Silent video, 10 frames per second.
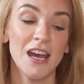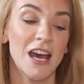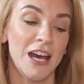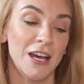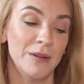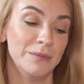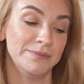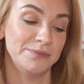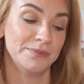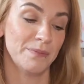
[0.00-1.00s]

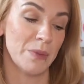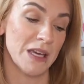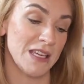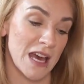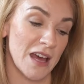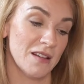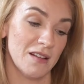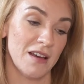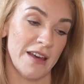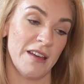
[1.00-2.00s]
but yeah,
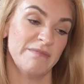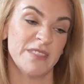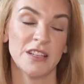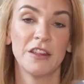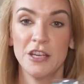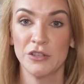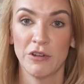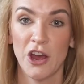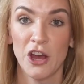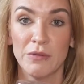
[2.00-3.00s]
there's nothing to
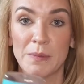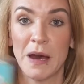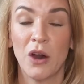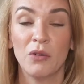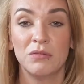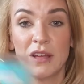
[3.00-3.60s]
write home about.